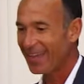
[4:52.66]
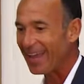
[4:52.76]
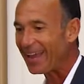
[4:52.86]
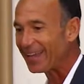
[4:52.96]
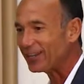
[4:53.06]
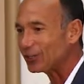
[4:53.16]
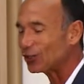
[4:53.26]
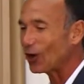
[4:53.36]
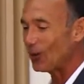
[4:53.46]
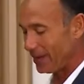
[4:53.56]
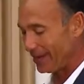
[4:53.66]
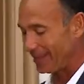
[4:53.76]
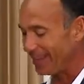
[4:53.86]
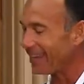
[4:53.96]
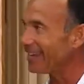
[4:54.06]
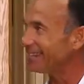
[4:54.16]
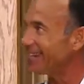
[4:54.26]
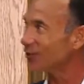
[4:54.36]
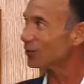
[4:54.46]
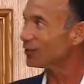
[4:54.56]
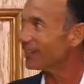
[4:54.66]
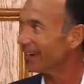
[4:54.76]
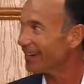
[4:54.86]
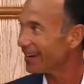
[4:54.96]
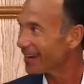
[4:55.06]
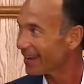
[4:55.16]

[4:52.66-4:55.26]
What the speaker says: And so it's interesting,